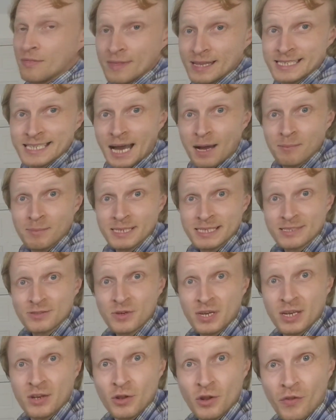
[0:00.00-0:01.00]
the tablet
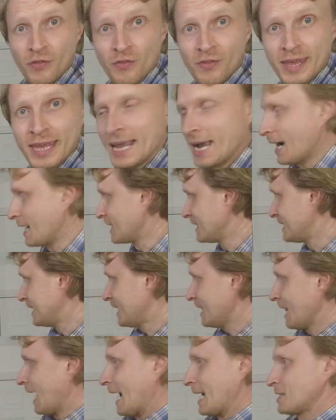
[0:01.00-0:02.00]
screen, not the
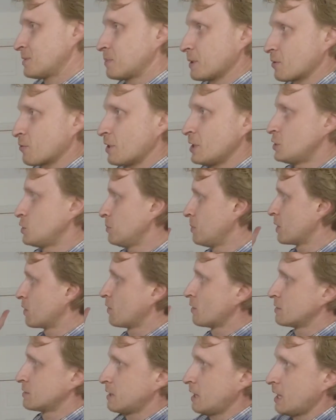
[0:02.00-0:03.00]
ideal aspect ratio
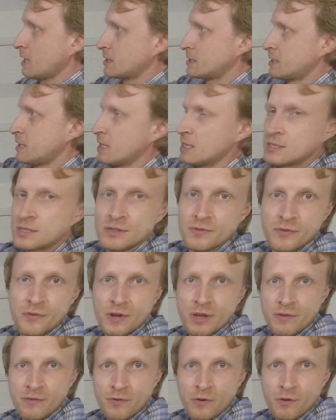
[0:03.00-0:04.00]
because it is
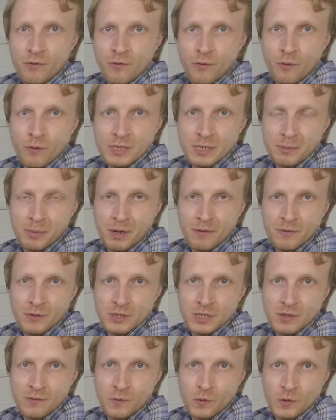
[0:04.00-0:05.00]
3440 by
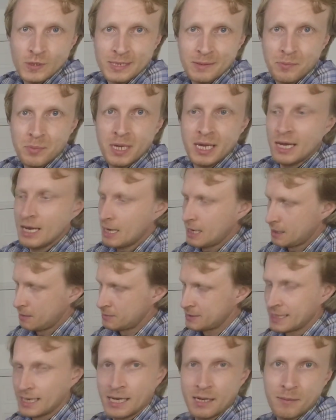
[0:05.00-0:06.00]
1440p and
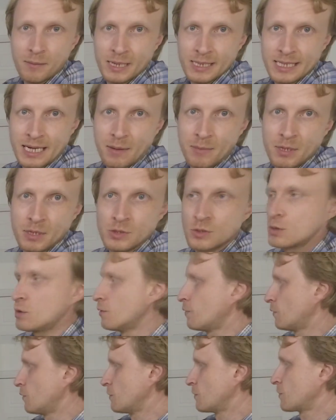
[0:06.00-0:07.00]
I'm telling my tablet to
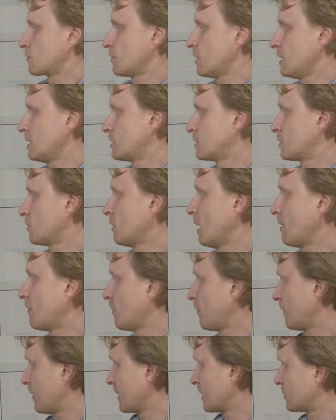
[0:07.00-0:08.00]
go full screen so
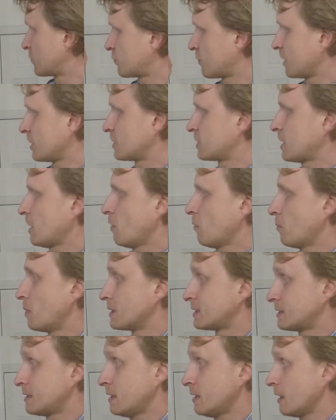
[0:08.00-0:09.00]
everything is stretched out
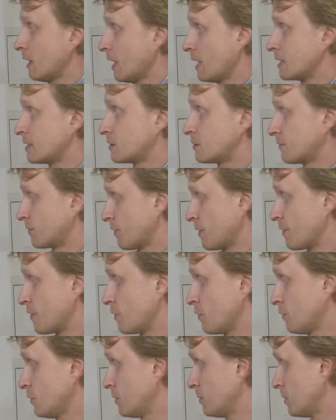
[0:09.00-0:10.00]
but still it's
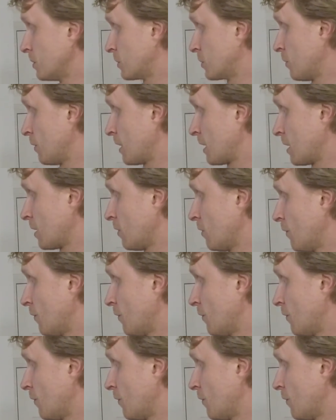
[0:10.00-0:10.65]
very usable so I can